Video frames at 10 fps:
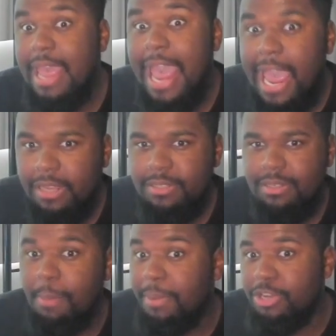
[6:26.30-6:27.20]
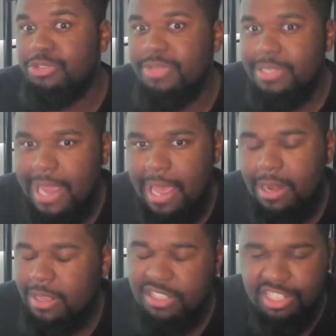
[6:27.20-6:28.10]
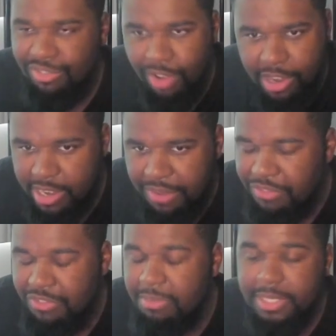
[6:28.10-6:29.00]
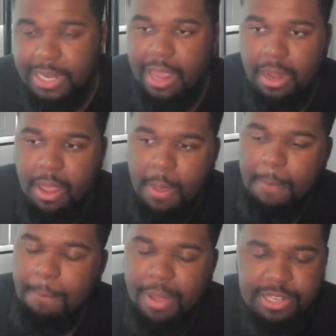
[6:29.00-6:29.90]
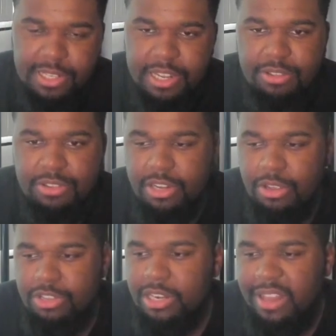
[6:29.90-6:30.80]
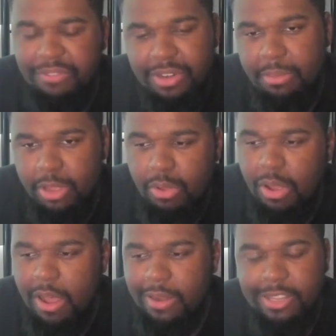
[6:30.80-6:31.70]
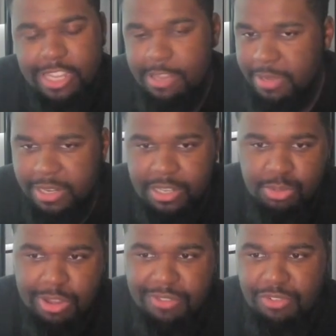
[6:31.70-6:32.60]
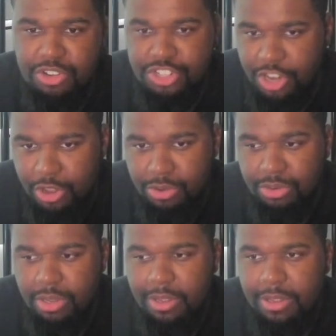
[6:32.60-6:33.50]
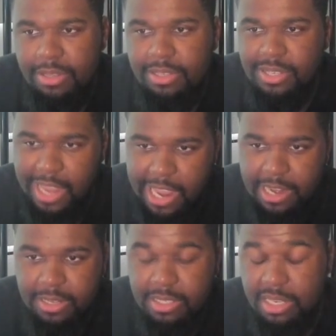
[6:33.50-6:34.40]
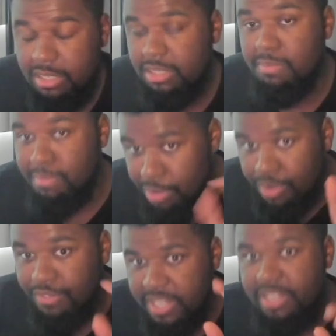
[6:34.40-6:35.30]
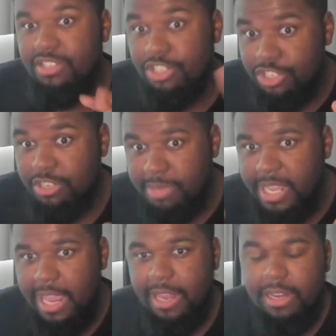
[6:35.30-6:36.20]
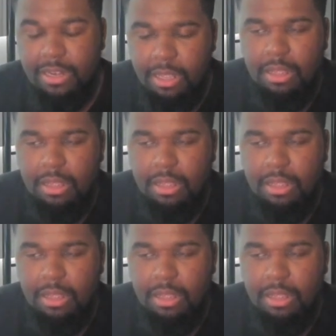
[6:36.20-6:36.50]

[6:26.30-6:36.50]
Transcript: acts compared to his dad, because he's very different from his dad. But still, you know, you leveled up Gohan, keep it this way for the show. It's canon, since the movies should be canon.